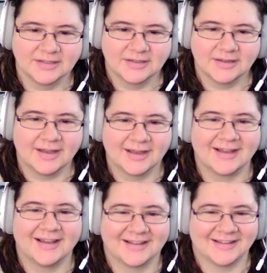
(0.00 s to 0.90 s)

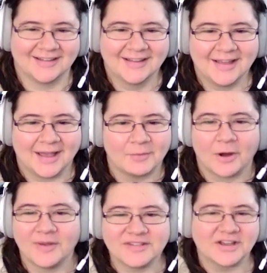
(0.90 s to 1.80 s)
Man, and we're
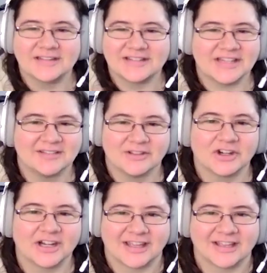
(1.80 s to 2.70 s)
always good at team
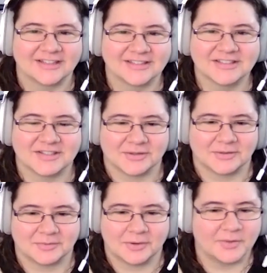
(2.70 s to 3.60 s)
learning.
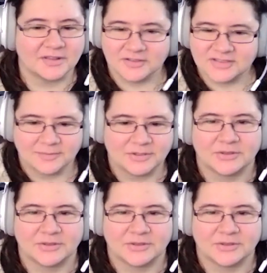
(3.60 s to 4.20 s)
So we learn something new.